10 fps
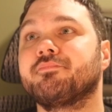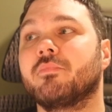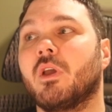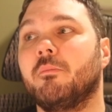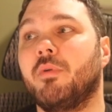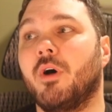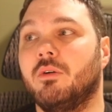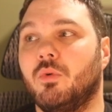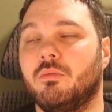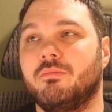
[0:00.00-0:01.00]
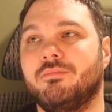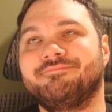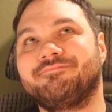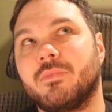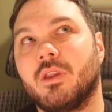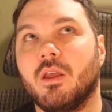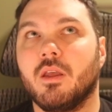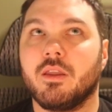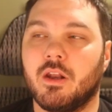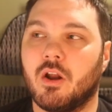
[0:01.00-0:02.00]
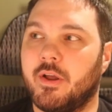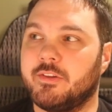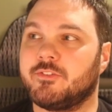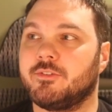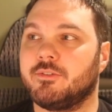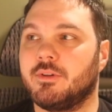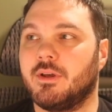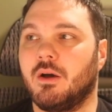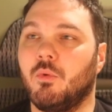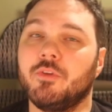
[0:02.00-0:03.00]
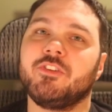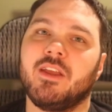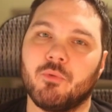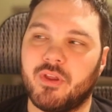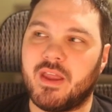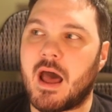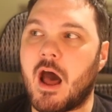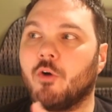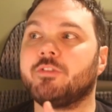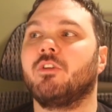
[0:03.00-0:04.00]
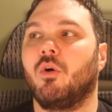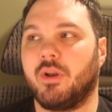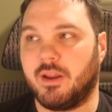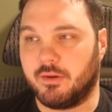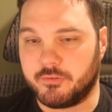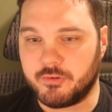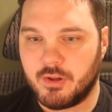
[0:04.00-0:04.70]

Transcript: But You know, it's we'll see really how slow it is.